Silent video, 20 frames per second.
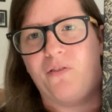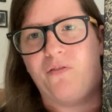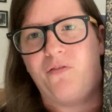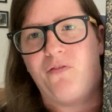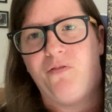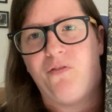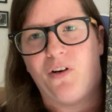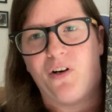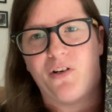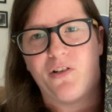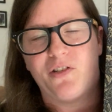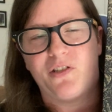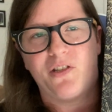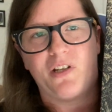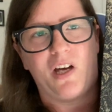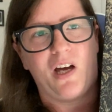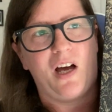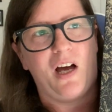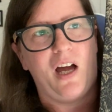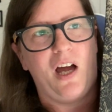first
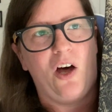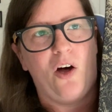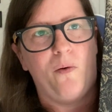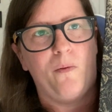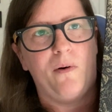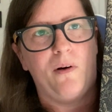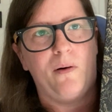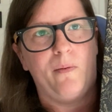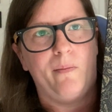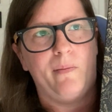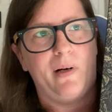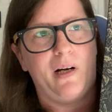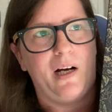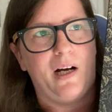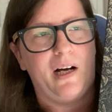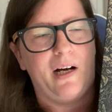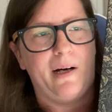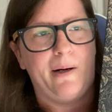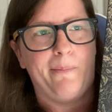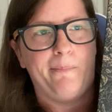
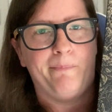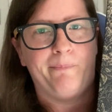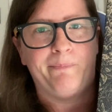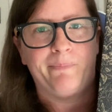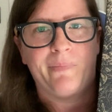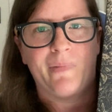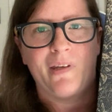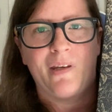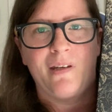album.